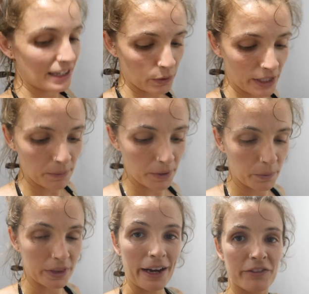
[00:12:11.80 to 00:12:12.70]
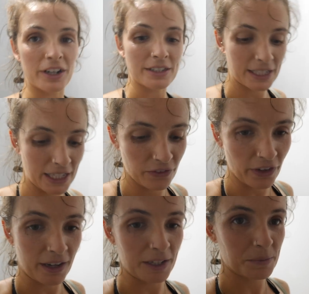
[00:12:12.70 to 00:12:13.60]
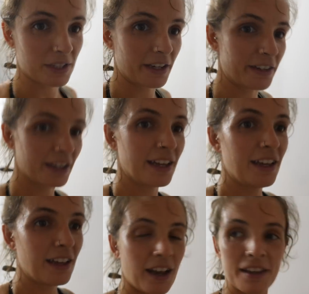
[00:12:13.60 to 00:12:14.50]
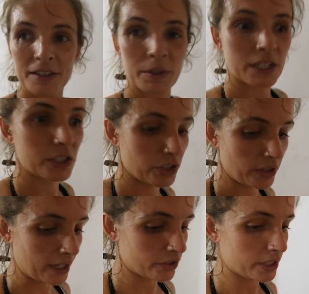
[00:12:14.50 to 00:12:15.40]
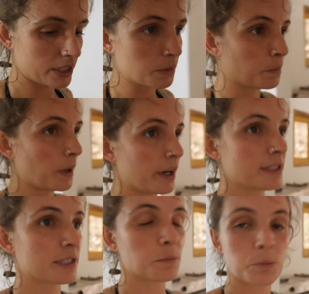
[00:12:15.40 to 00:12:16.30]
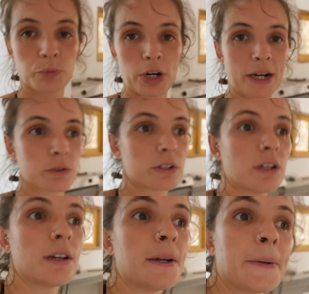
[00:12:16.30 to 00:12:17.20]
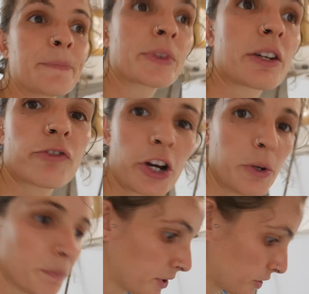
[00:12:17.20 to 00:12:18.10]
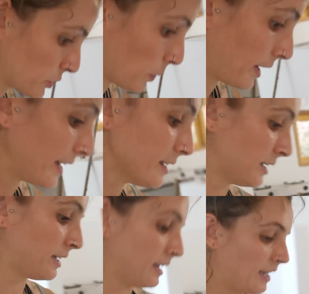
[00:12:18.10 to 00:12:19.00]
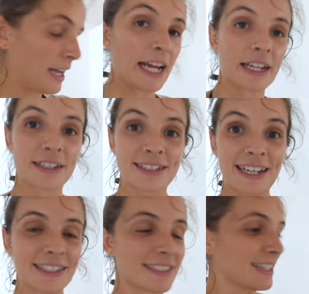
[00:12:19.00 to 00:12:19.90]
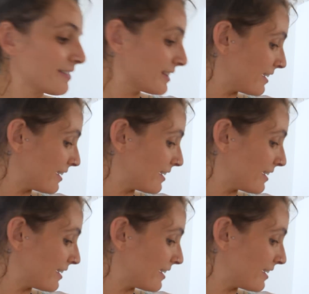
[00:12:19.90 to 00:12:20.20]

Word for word: It'll keep it with that rusticy vibe, so I think we're gonna do that. I just need to buy some brown rope, the twine, and I'm gonna sand it down